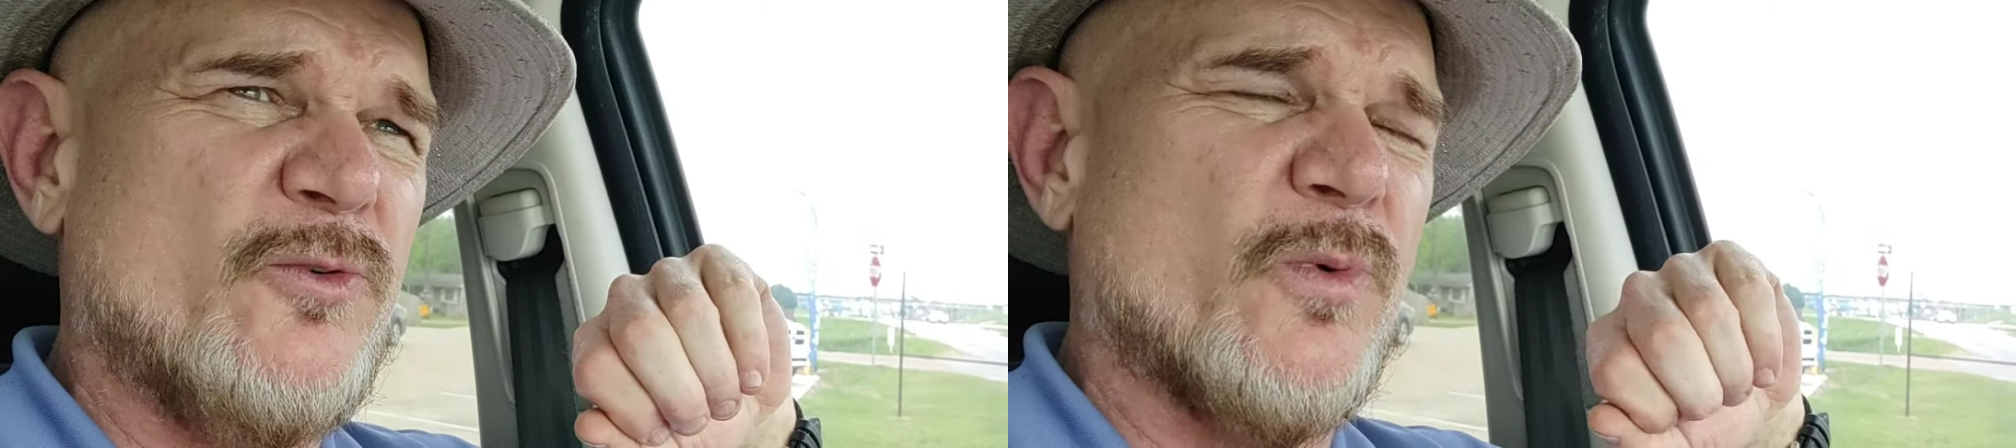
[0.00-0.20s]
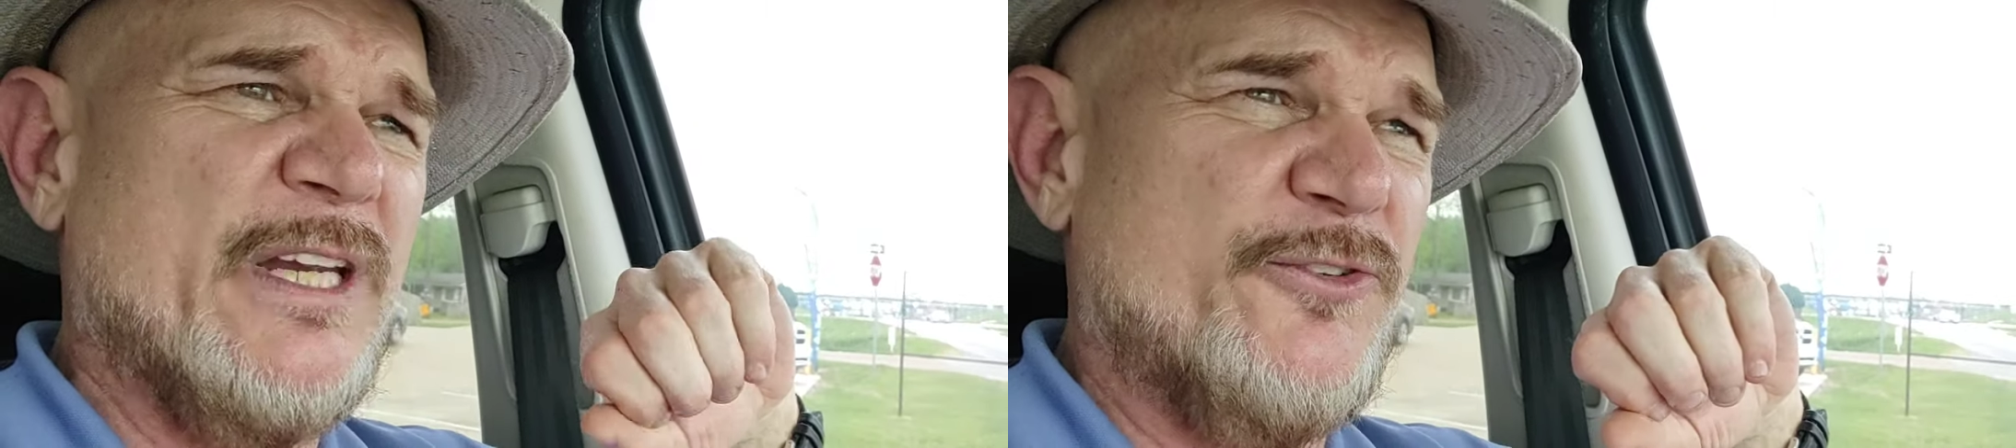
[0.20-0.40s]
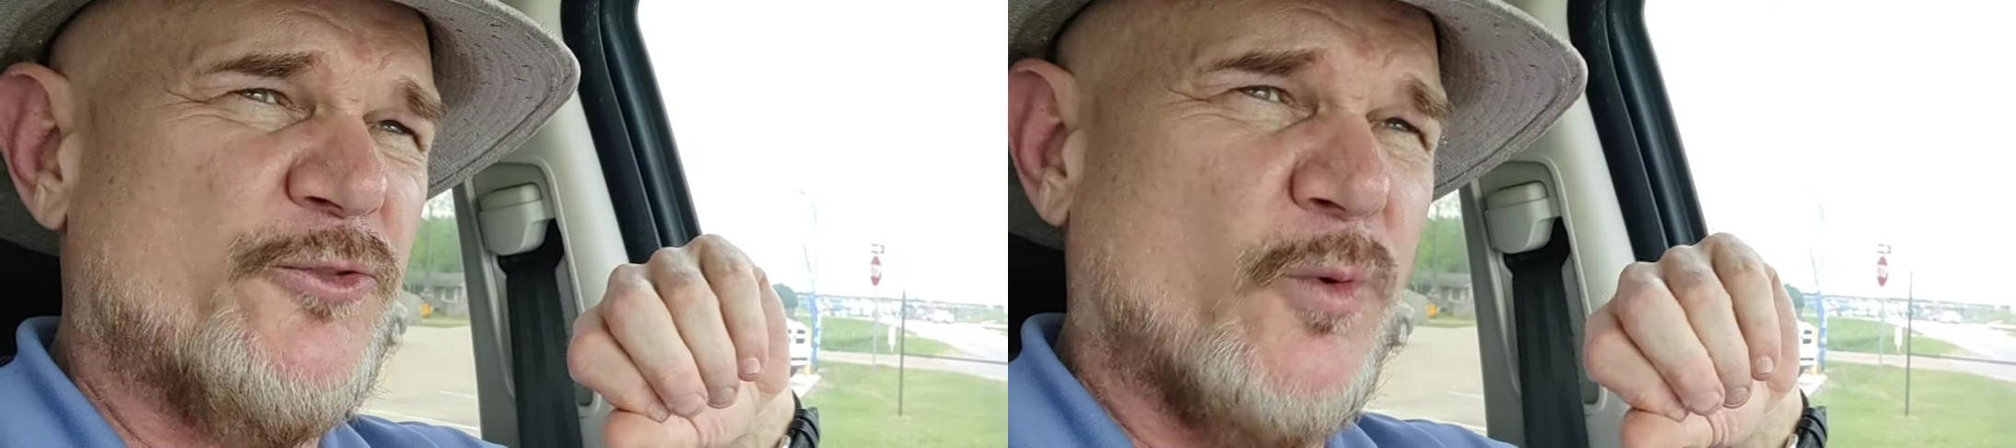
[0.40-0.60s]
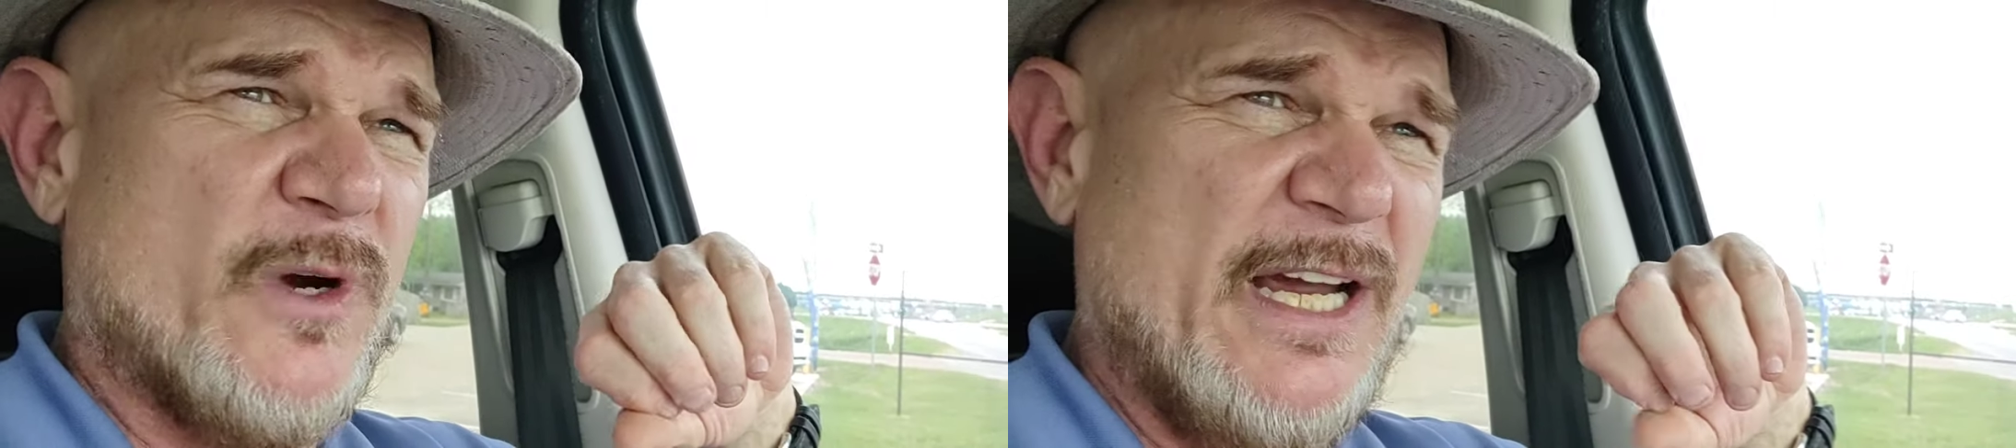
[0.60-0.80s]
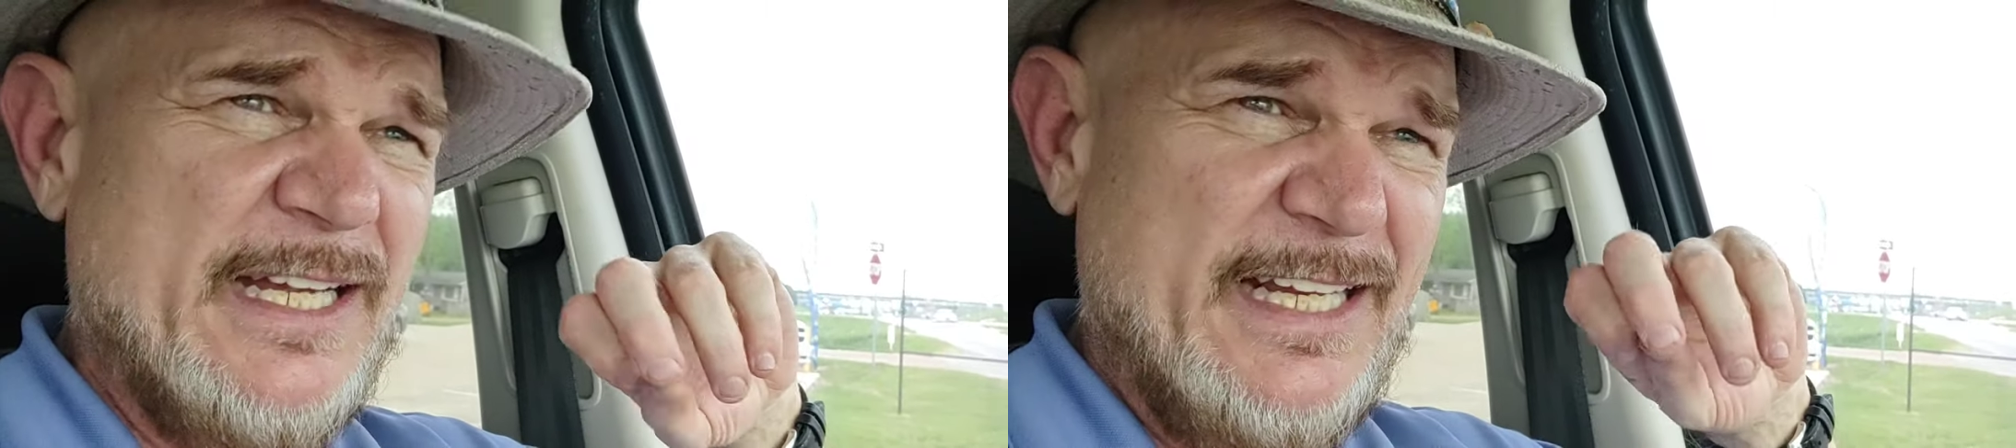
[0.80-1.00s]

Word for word: to reach where I